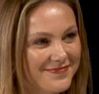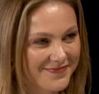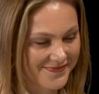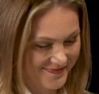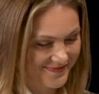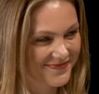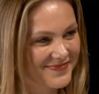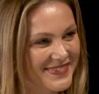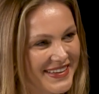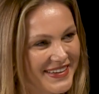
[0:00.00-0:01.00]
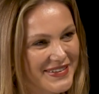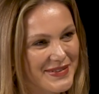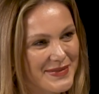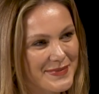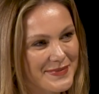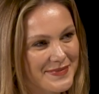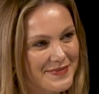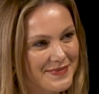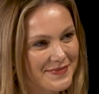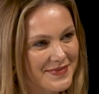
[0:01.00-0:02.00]
you very much for being with
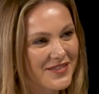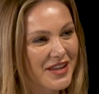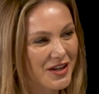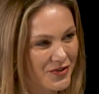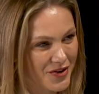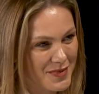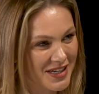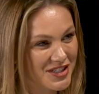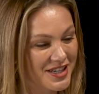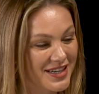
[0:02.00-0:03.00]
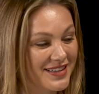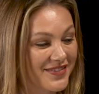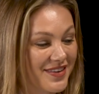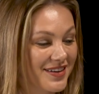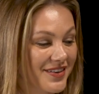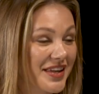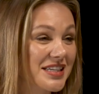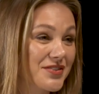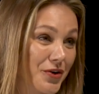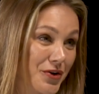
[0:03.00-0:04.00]
us. Thank you very much. And
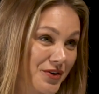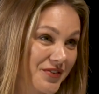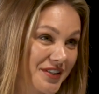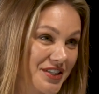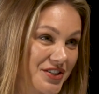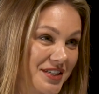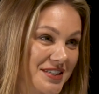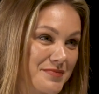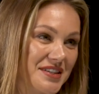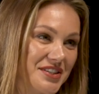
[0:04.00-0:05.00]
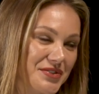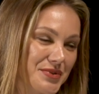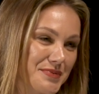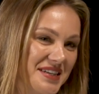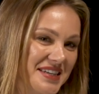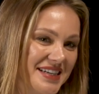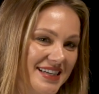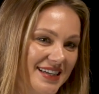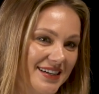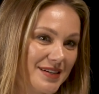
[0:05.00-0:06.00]
thanks for your invitation. It's a pleasure to be
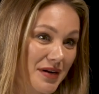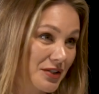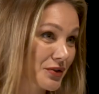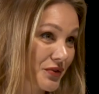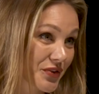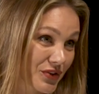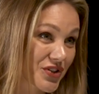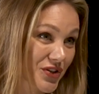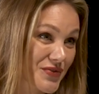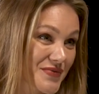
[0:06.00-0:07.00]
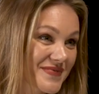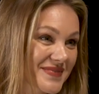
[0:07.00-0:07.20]
part of your show.